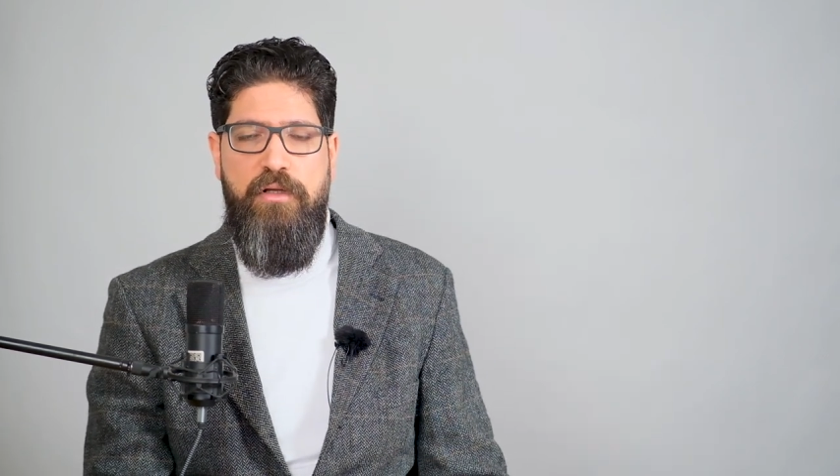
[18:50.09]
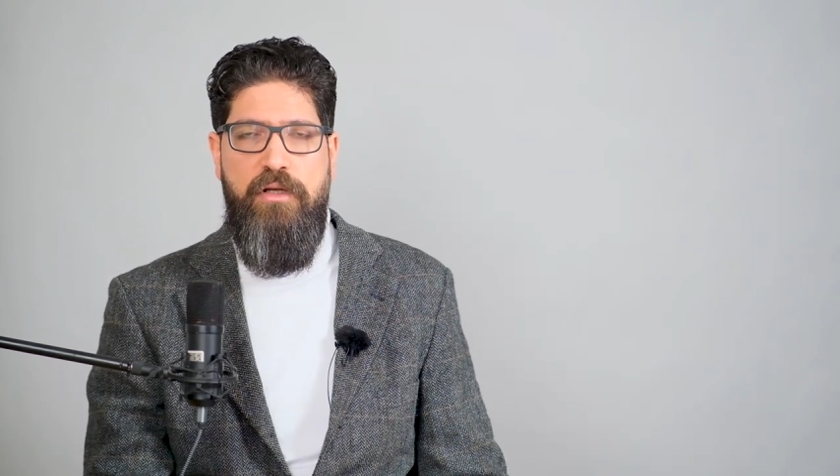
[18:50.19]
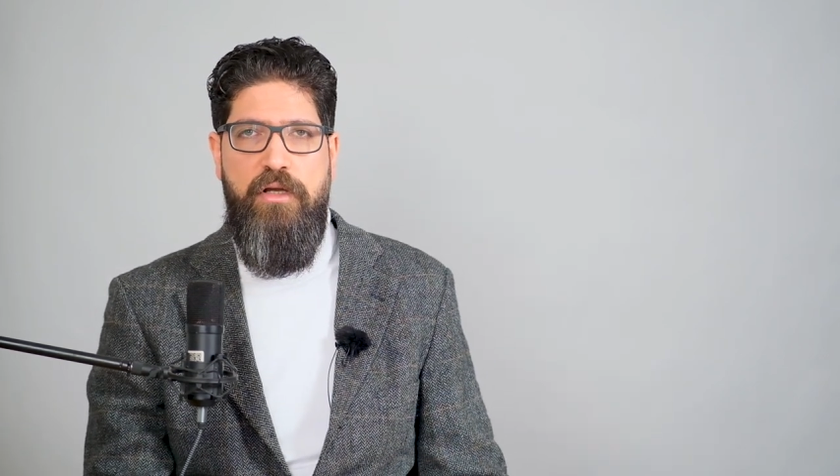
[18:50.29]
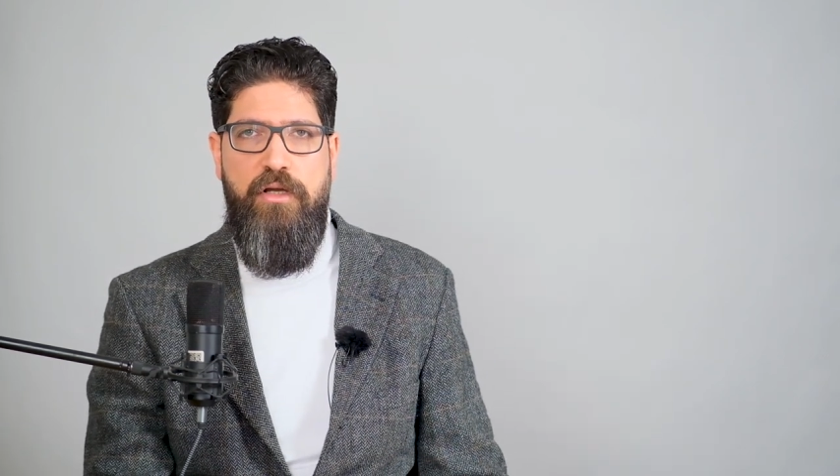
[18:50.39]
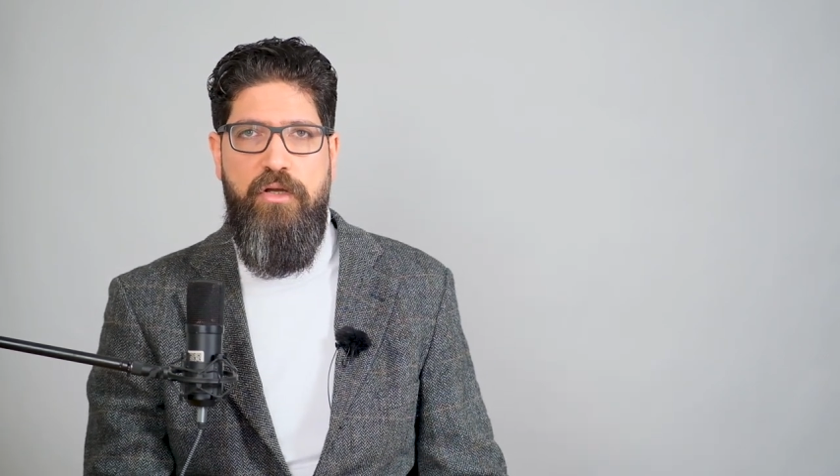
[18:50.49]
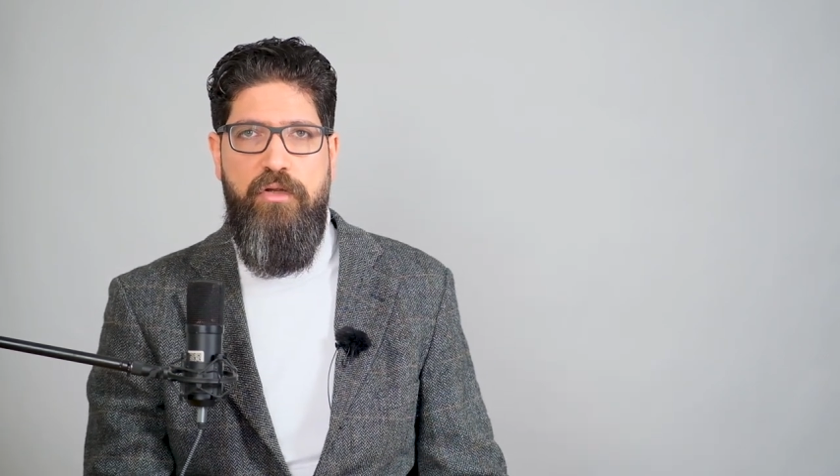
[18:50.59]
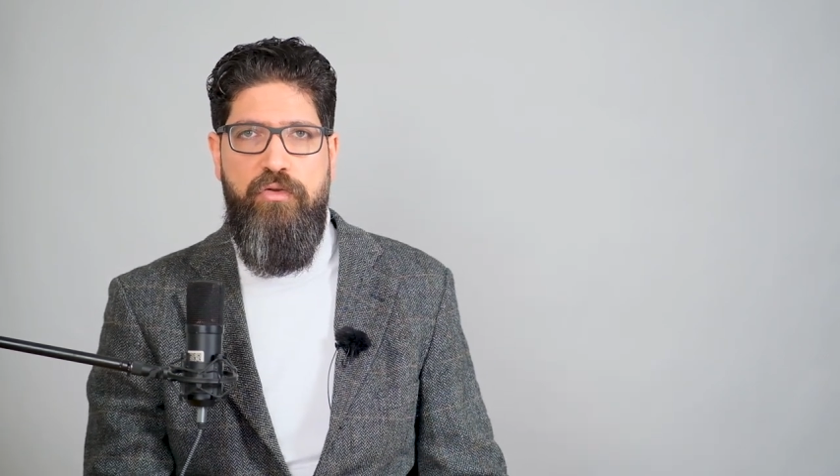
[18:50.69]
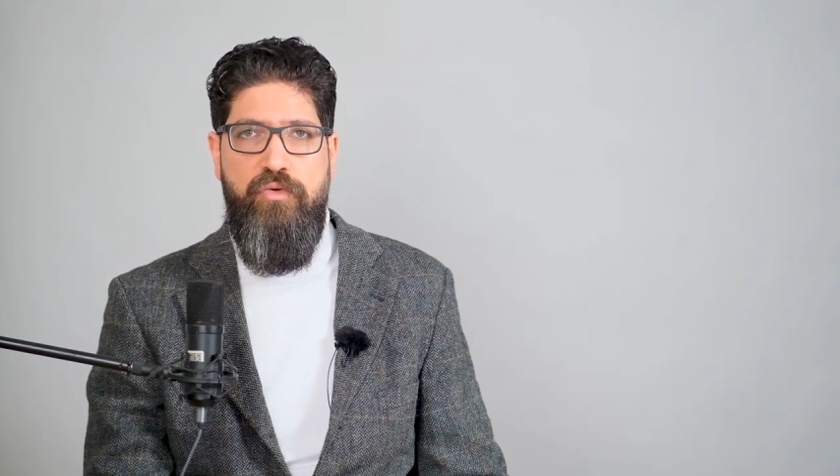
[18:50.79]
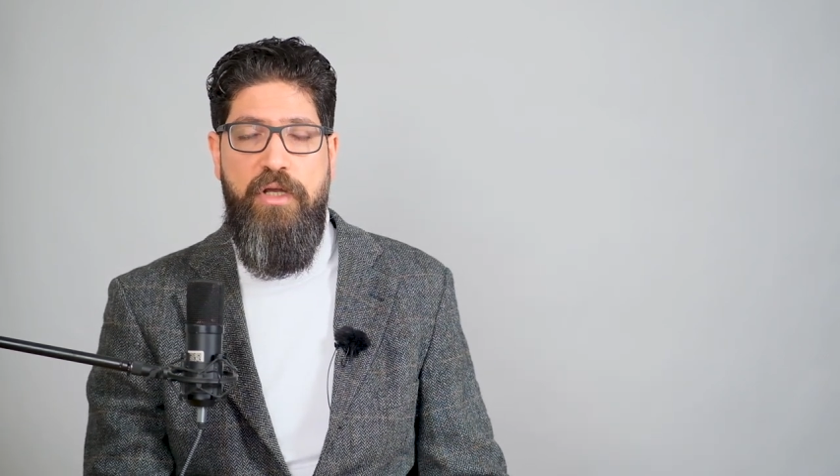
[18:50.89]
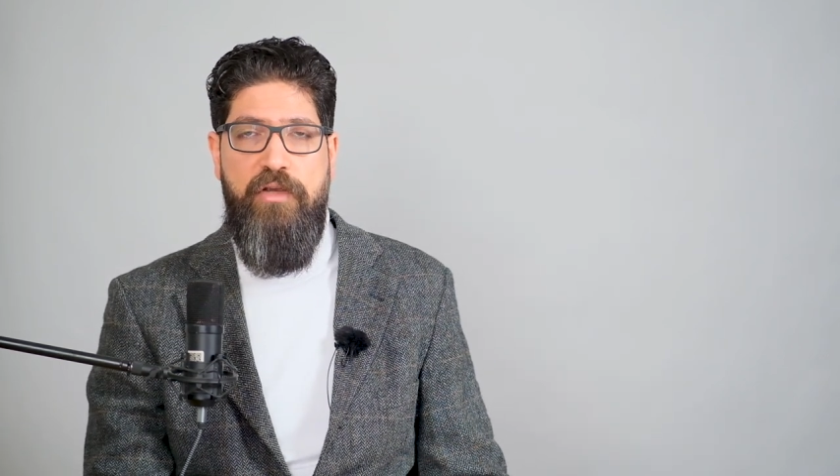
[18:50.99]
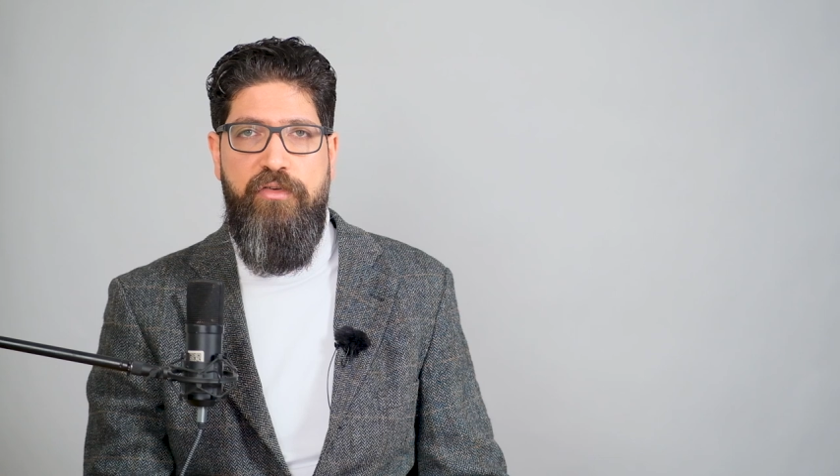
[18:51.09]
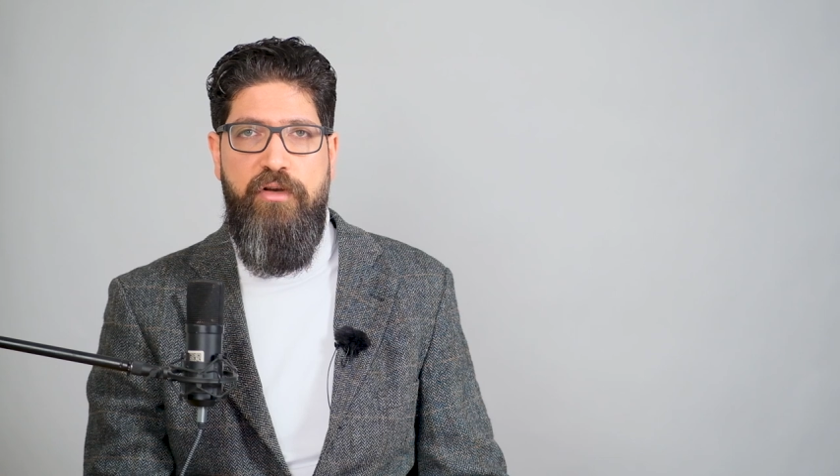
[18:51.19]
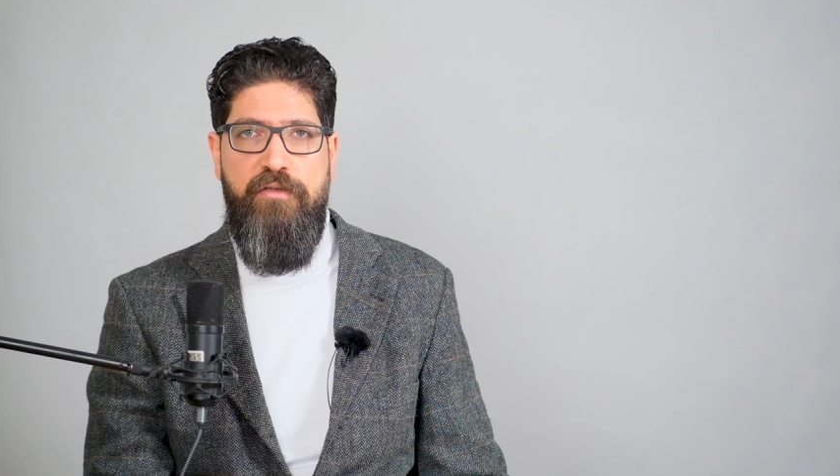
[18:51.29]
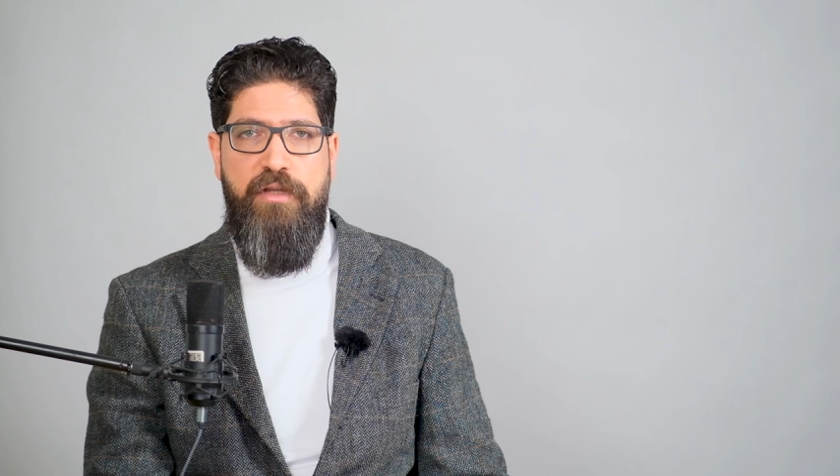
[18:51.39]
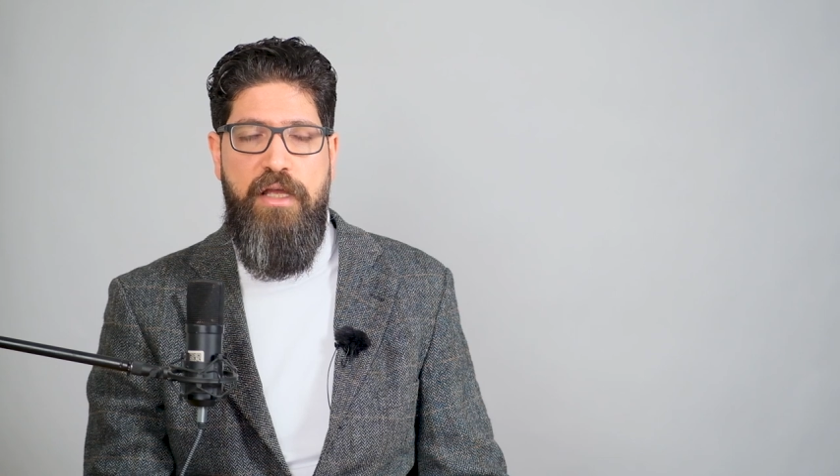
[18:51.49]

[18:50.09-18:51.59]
to exert